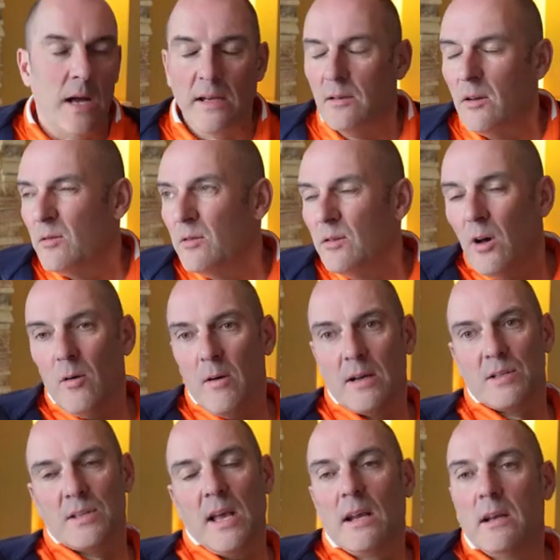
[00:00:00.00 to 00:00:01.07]
I don't know
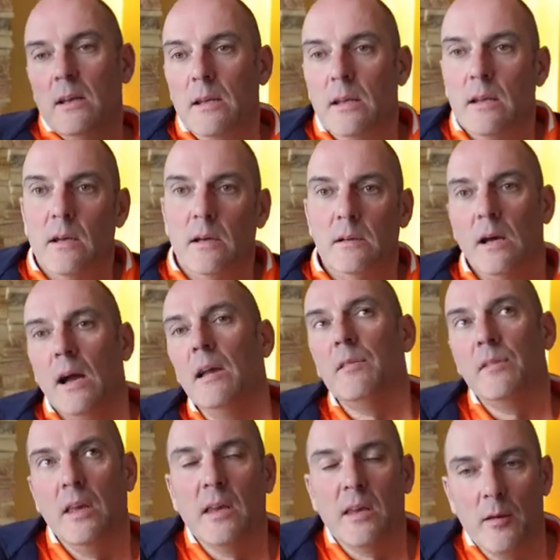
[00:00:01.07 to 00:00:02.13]
exactly. I
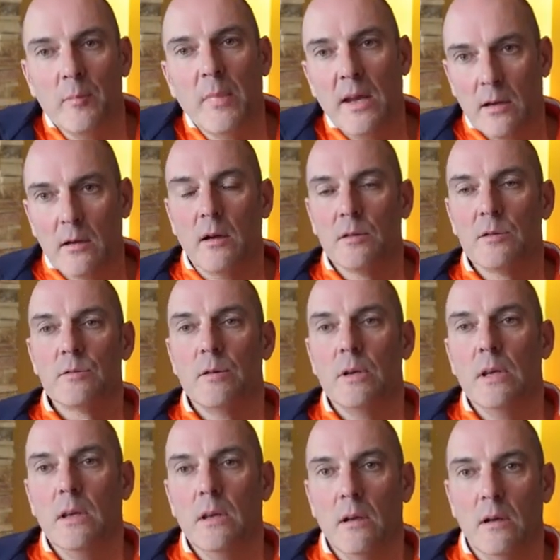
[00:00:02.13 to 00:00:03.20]
think in my
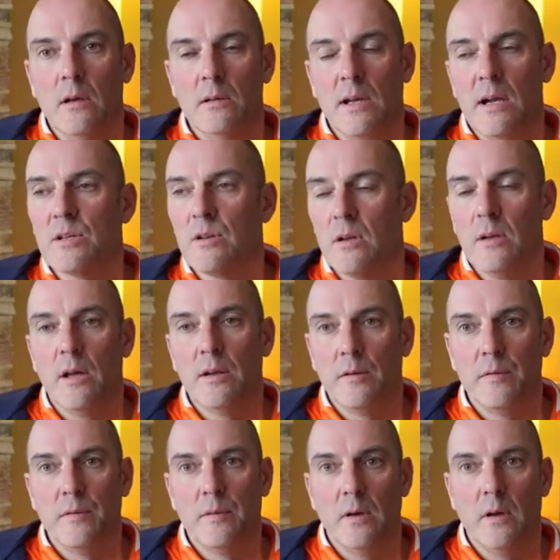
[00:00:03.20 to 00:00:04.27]
country there's a lot
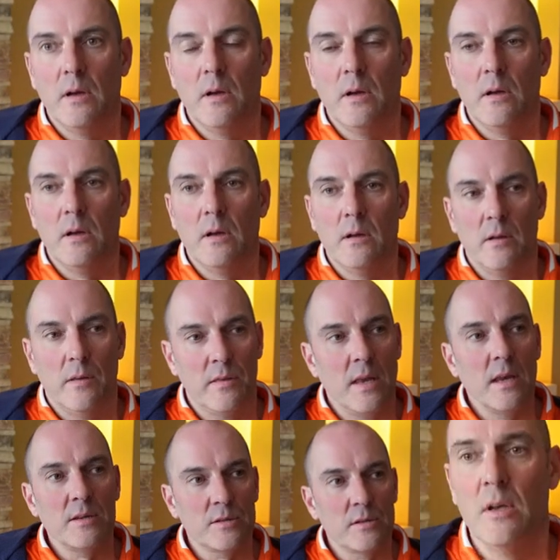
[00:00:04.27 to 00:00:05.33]
of
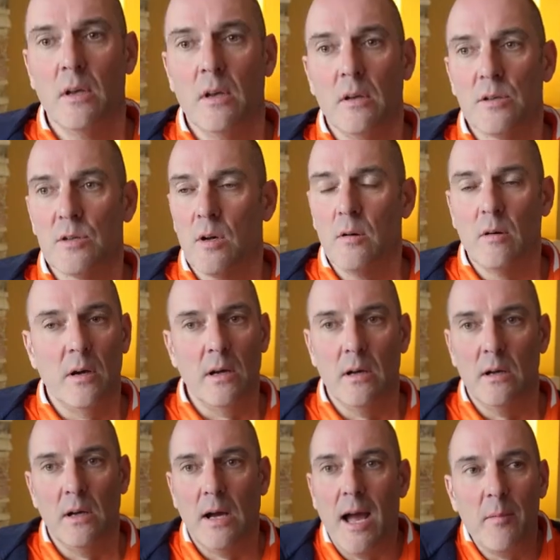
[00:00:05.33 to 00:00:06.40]
things, so
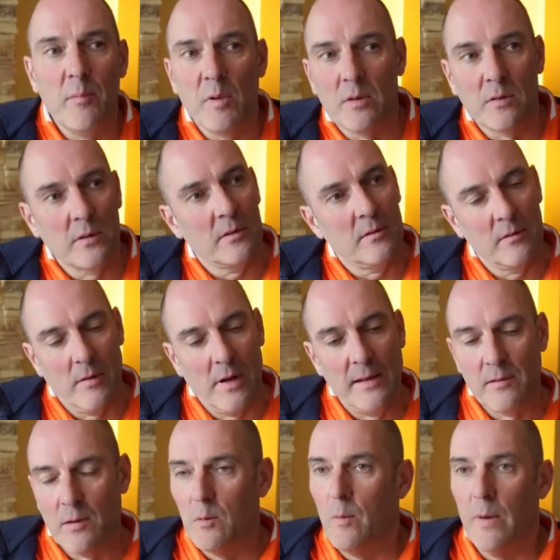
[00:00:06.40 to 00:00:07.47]
I'm not
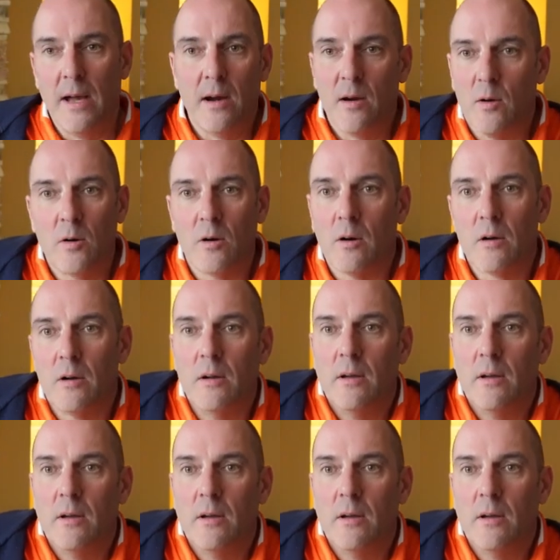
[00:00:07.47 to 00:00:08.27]
quite aware or